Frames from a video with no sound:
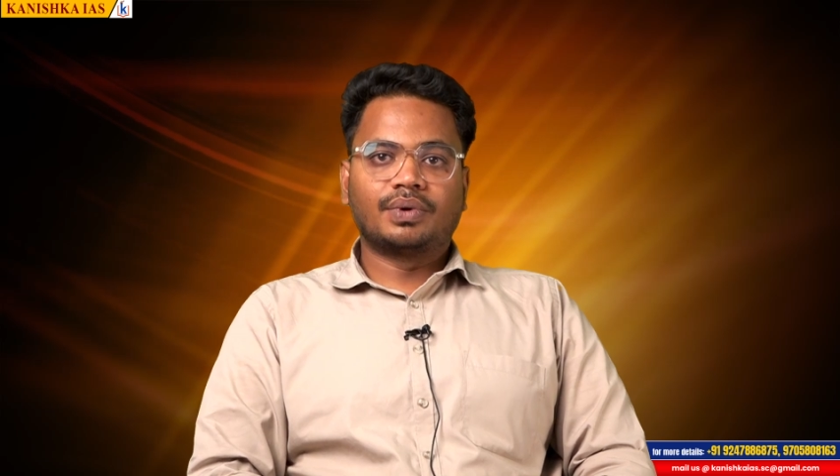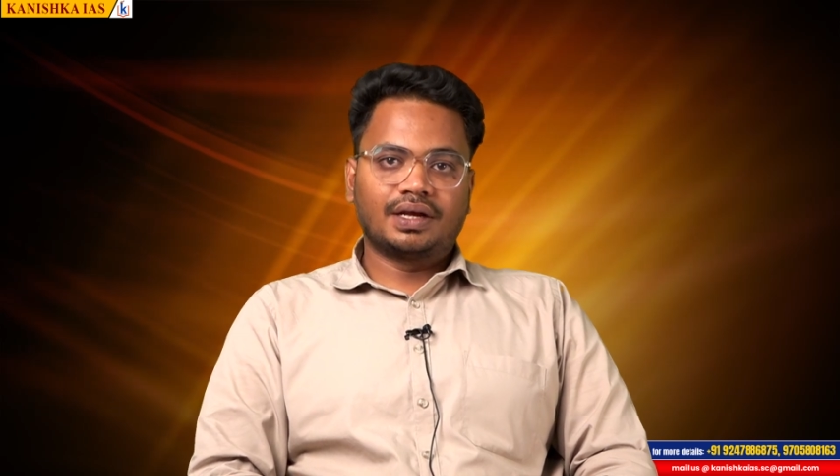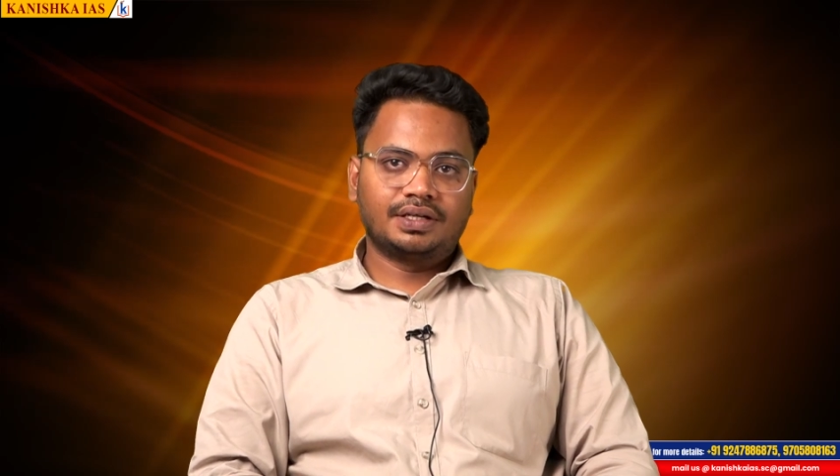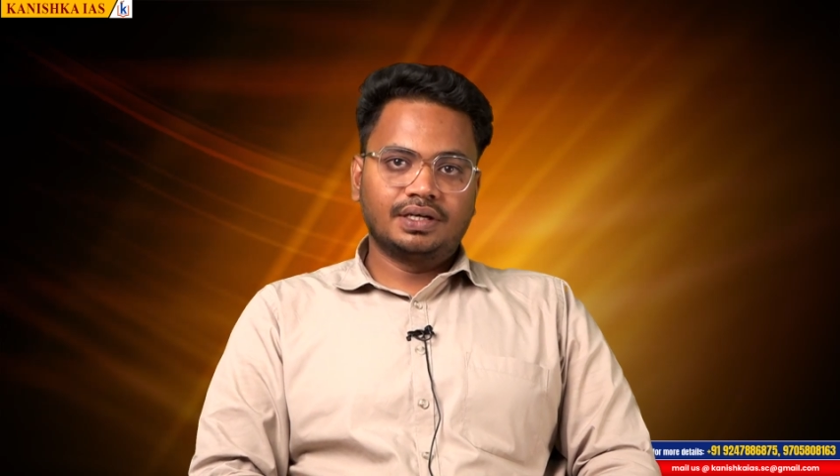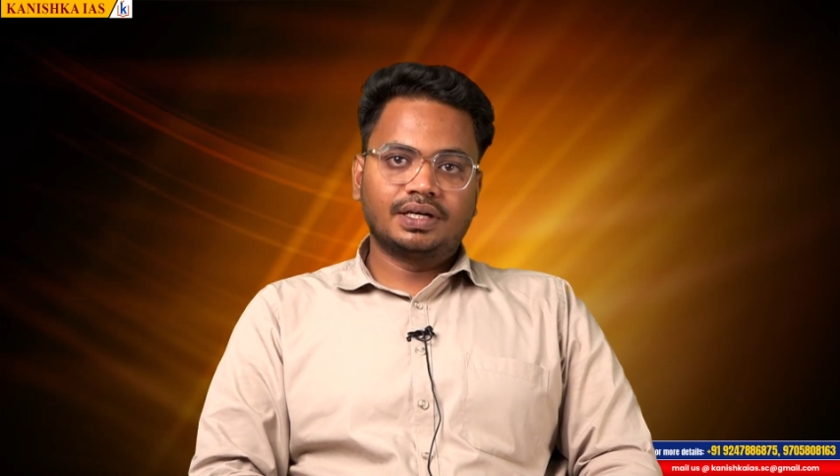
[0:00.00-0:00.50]

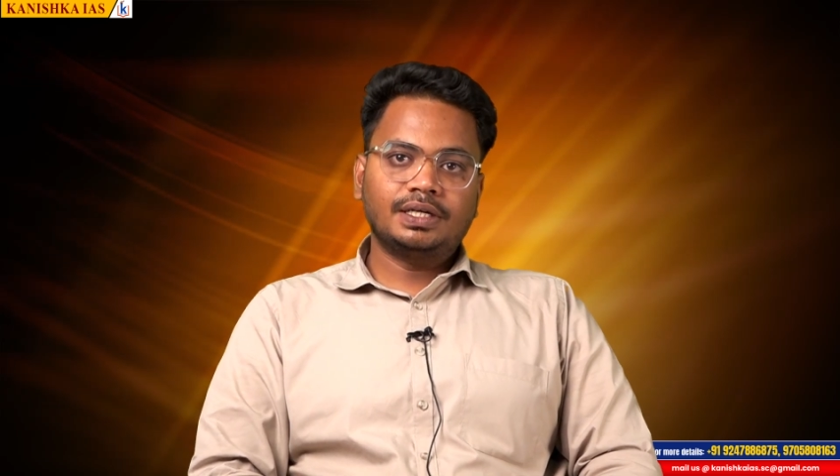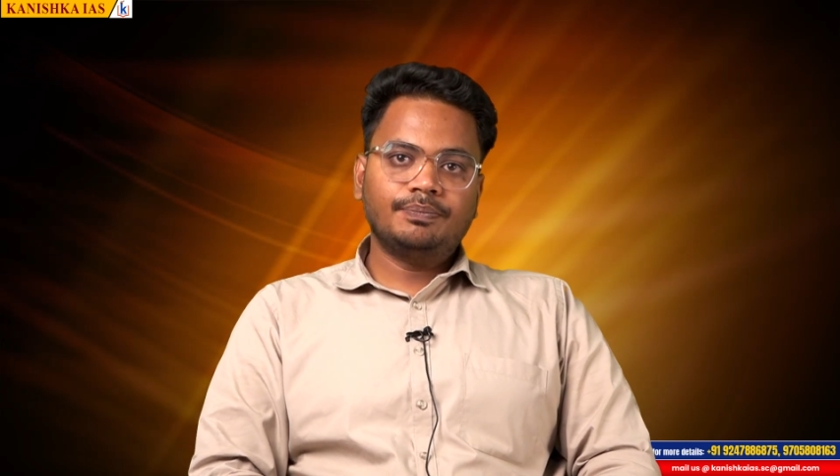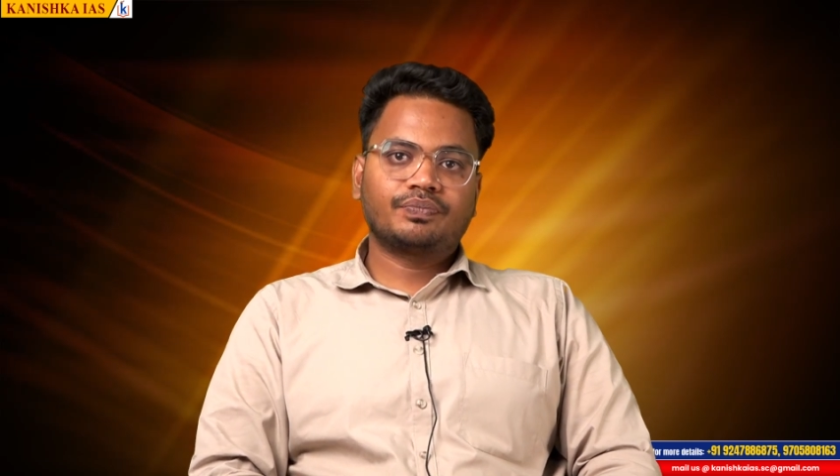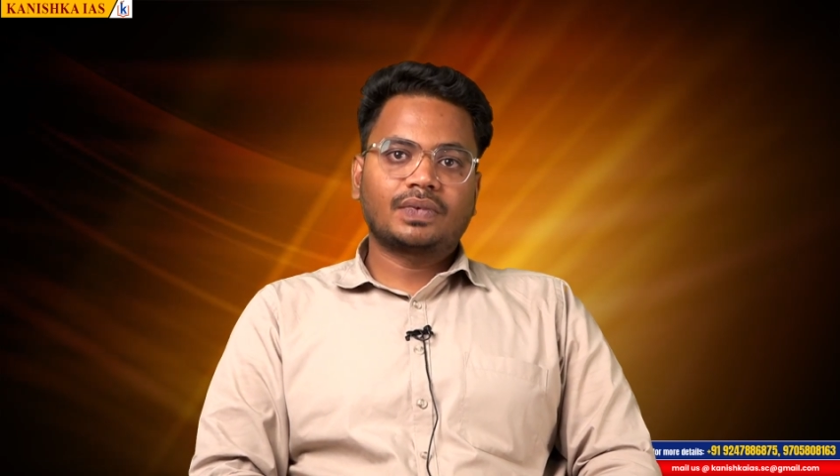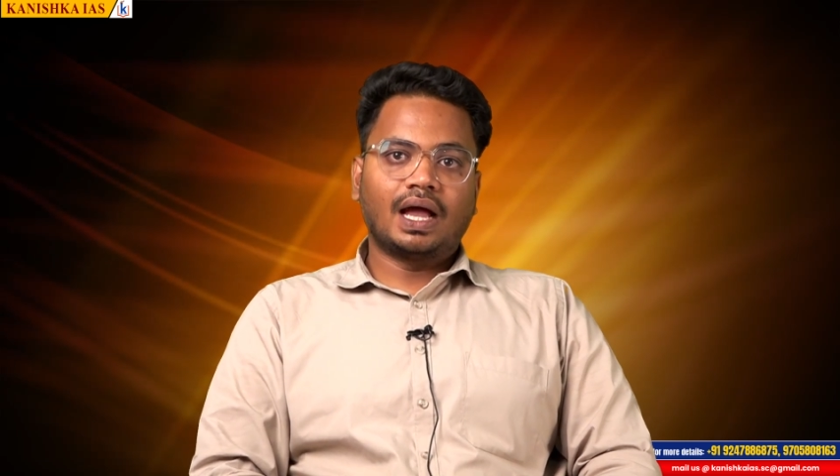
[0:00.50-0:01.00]
Rakigari
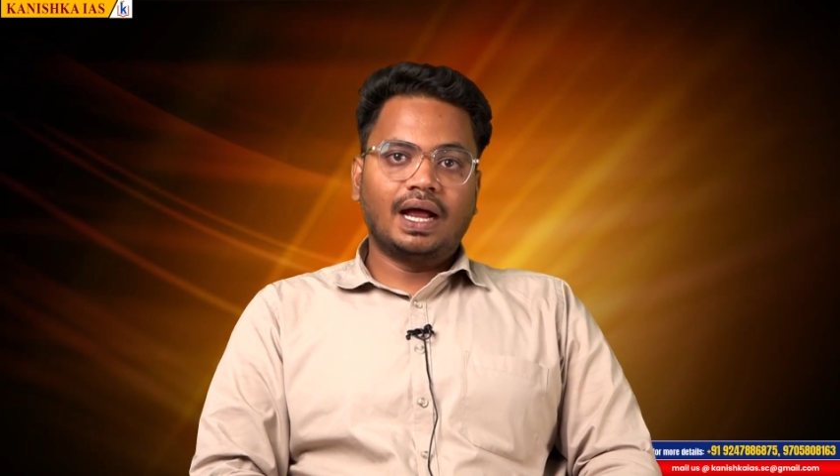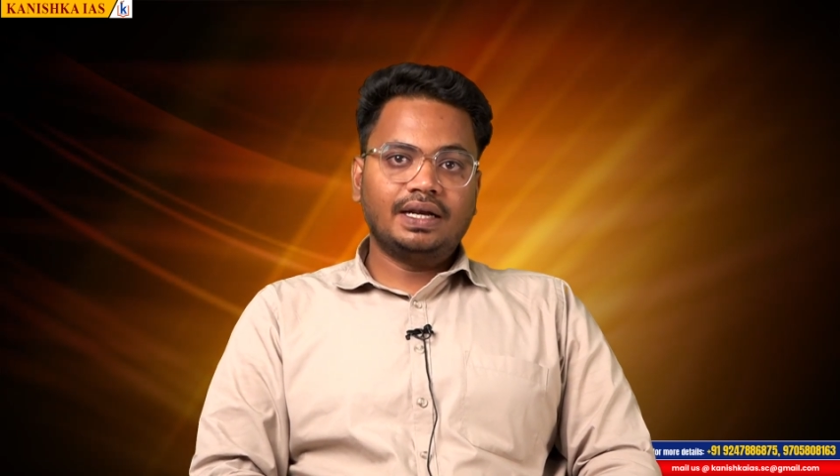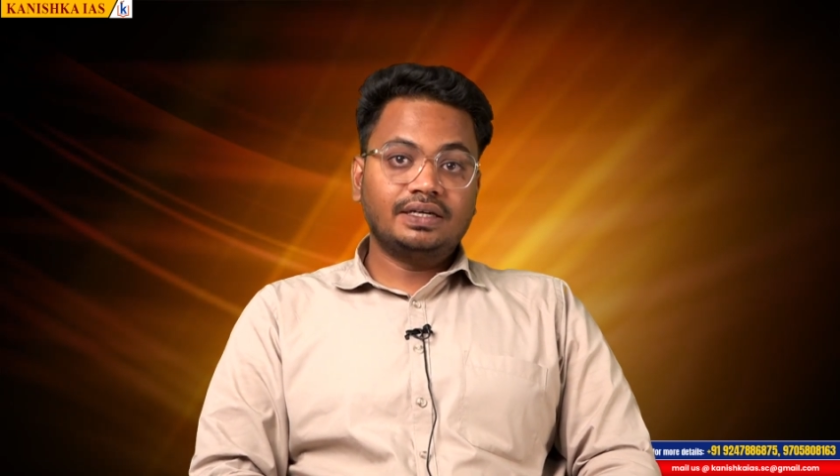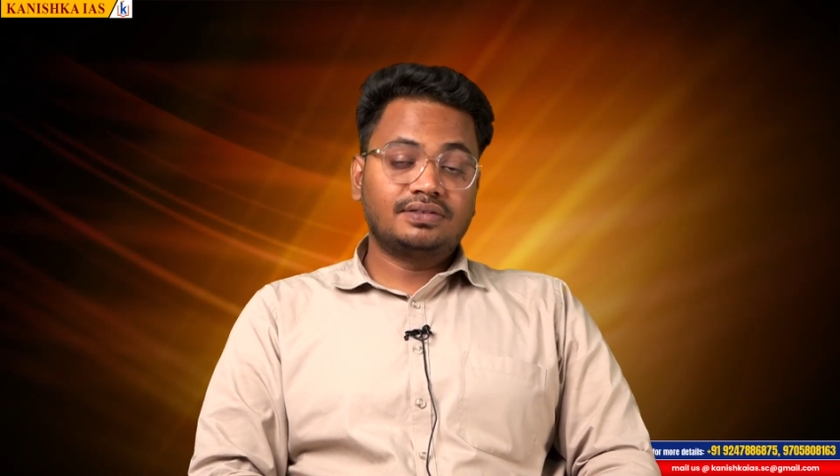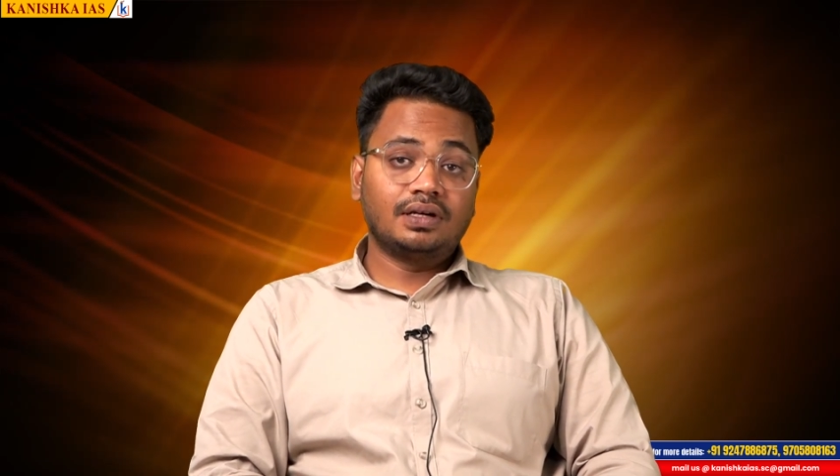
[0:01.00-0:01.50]
and its